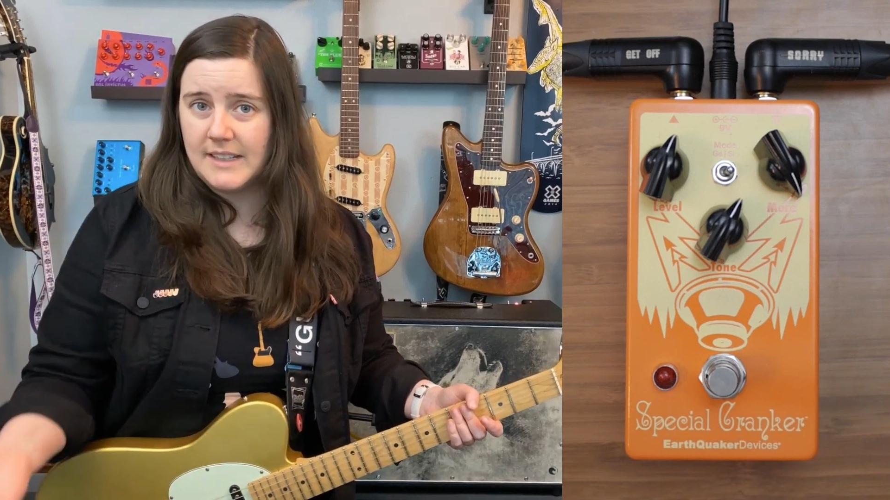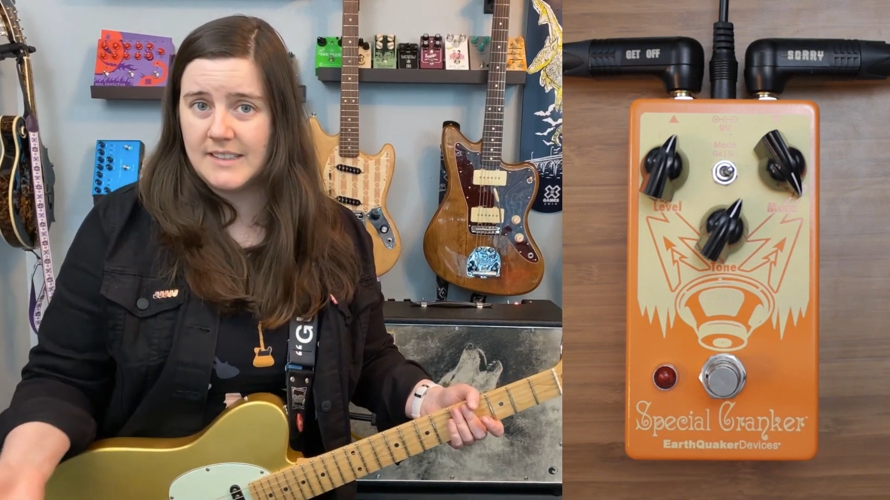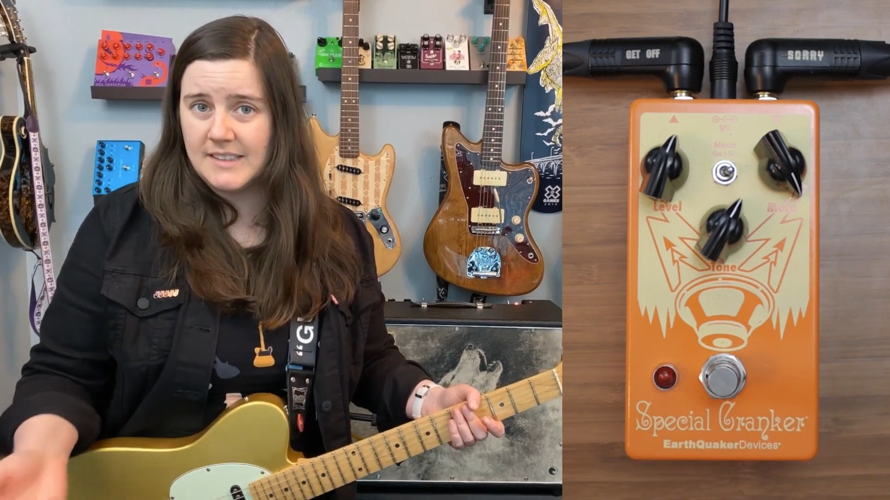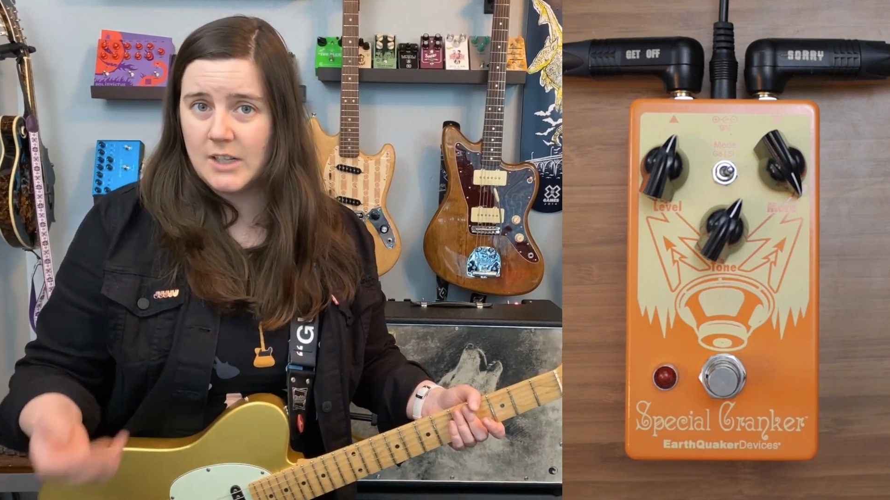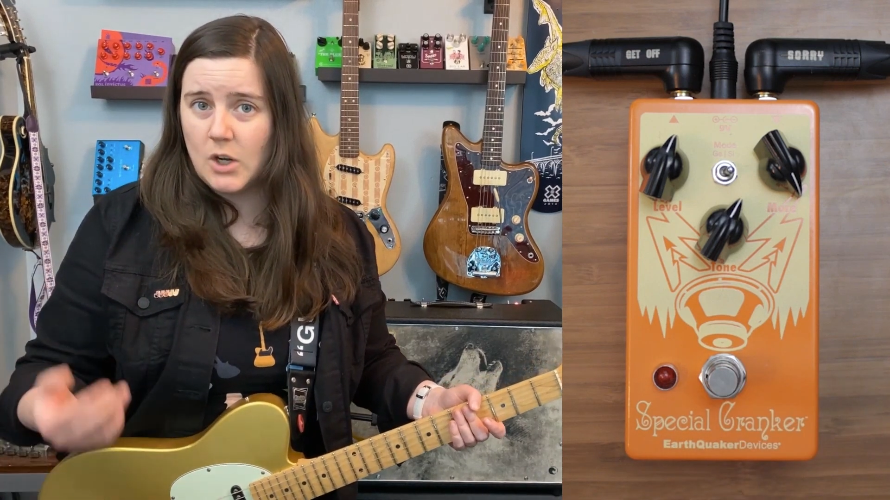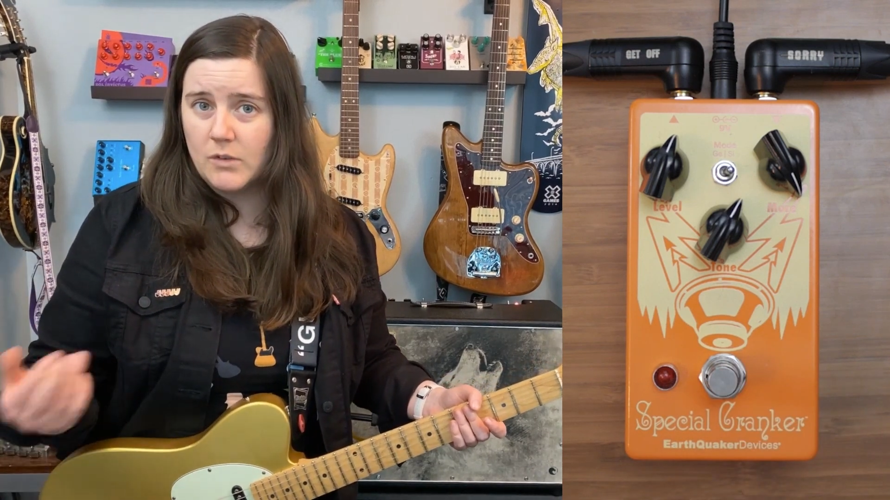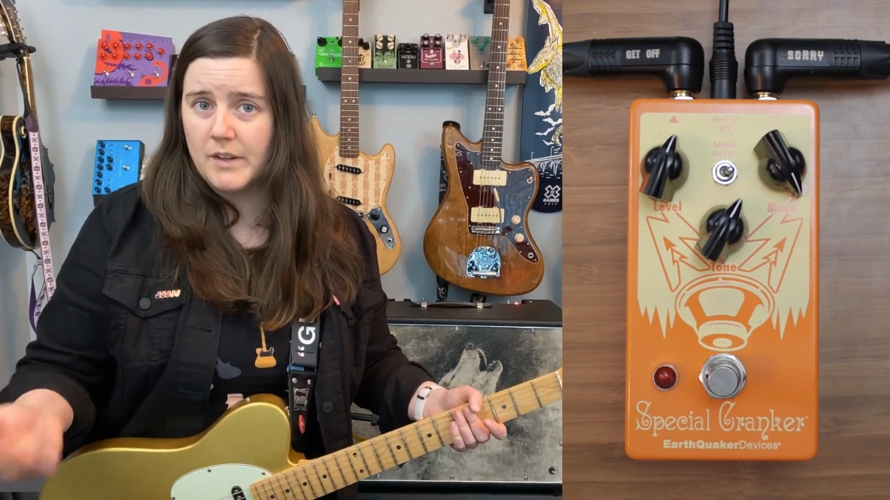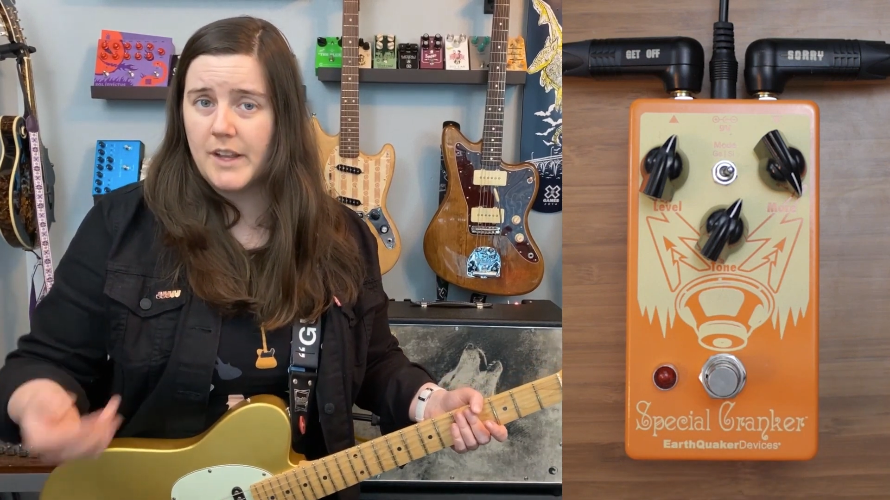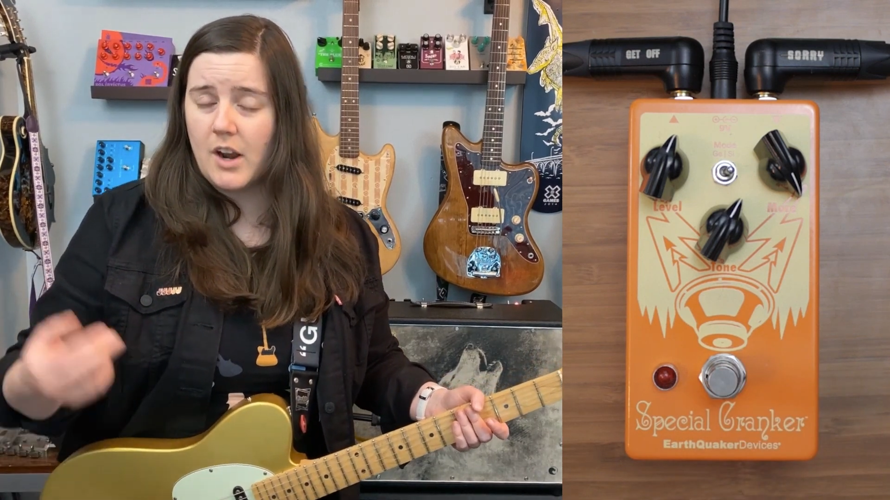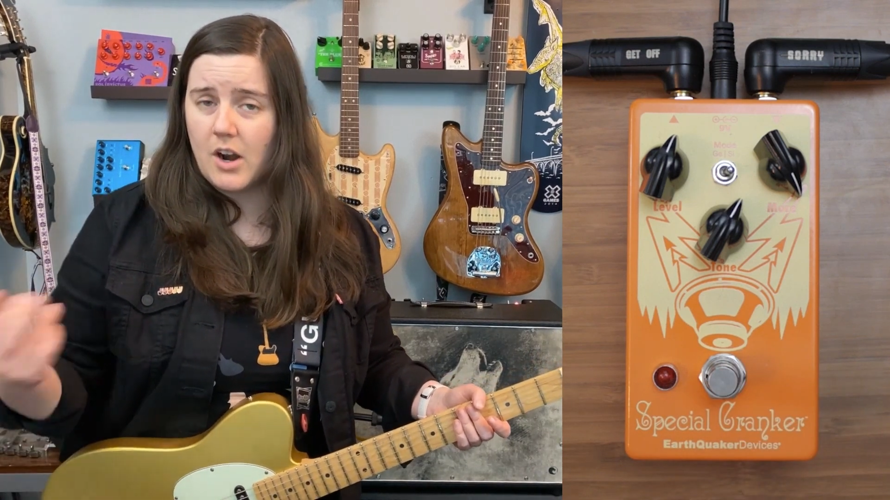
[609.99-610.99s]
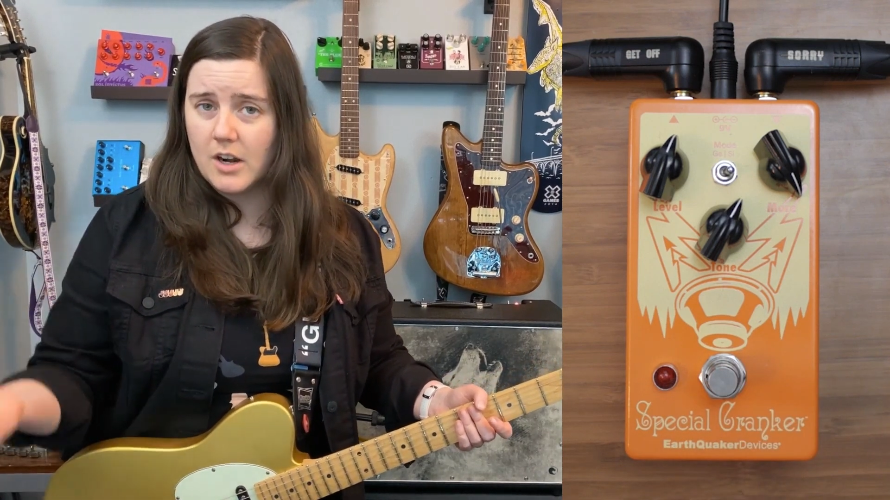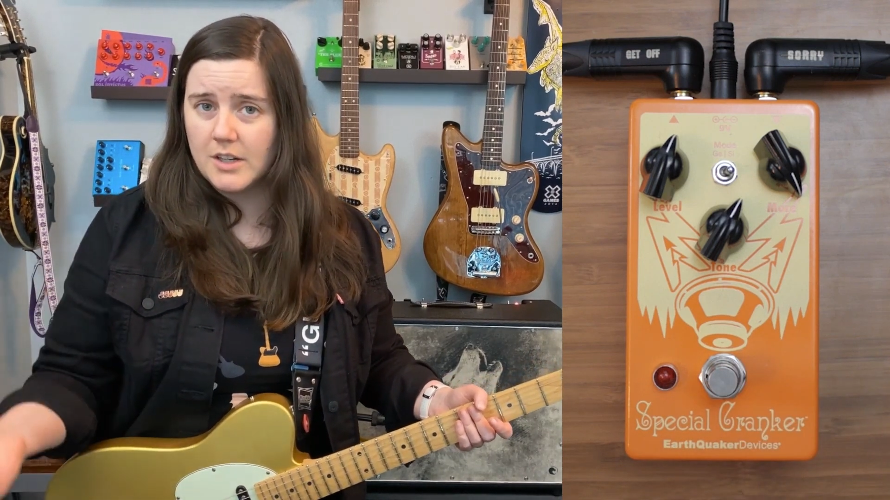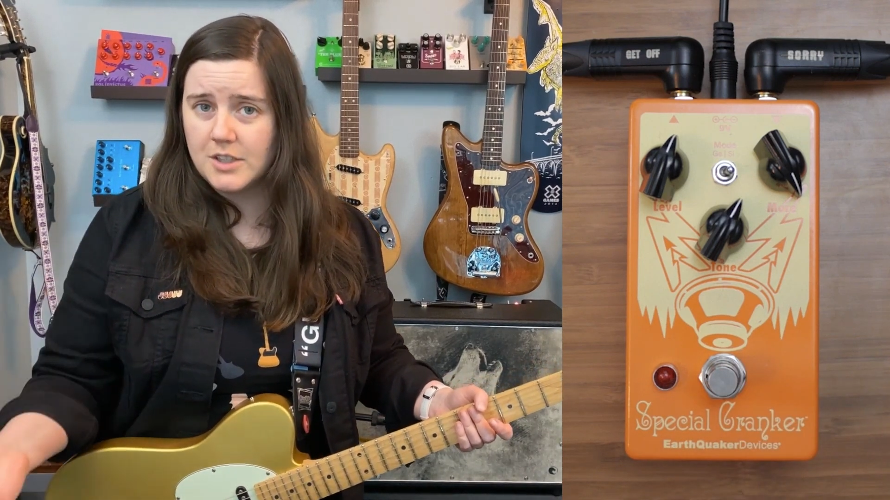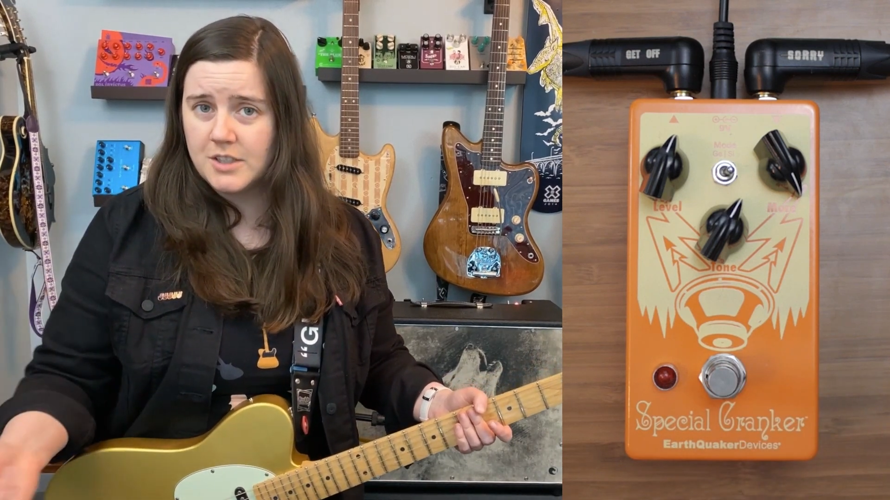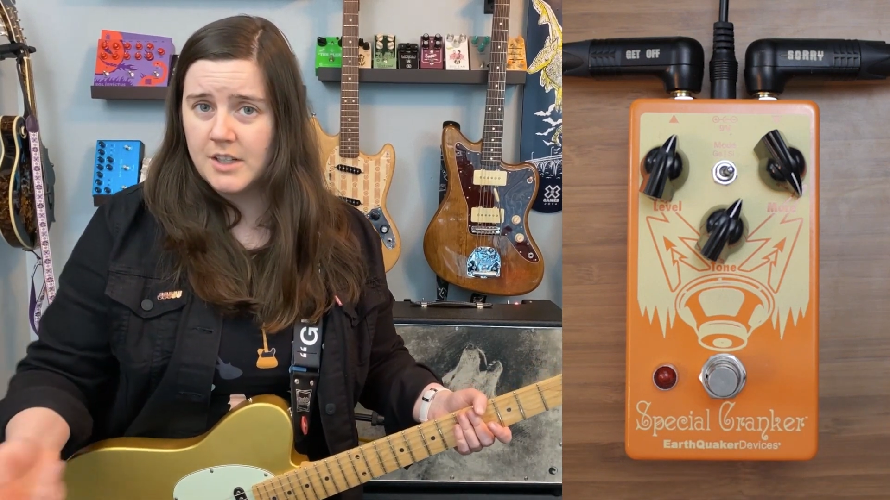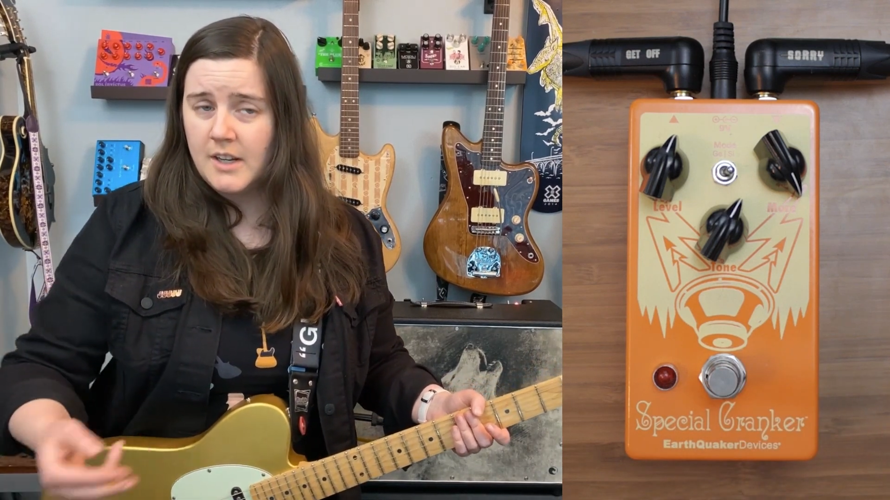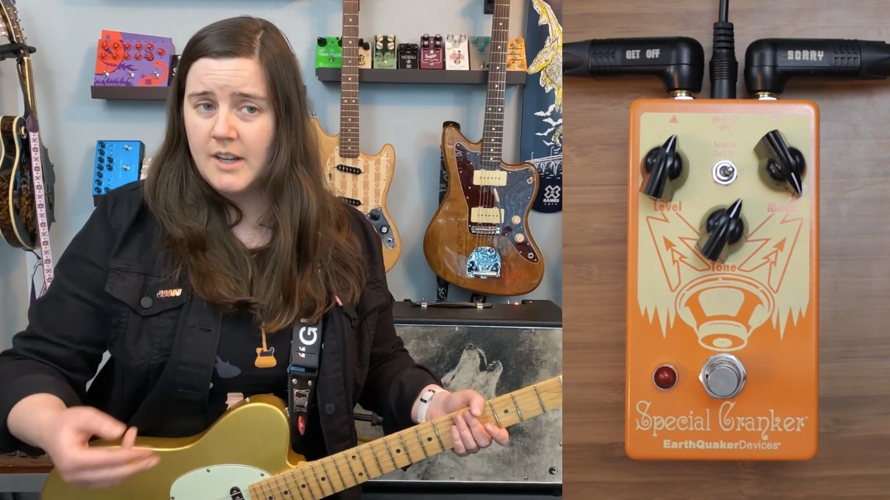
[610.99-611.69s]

doesn't get overly harsh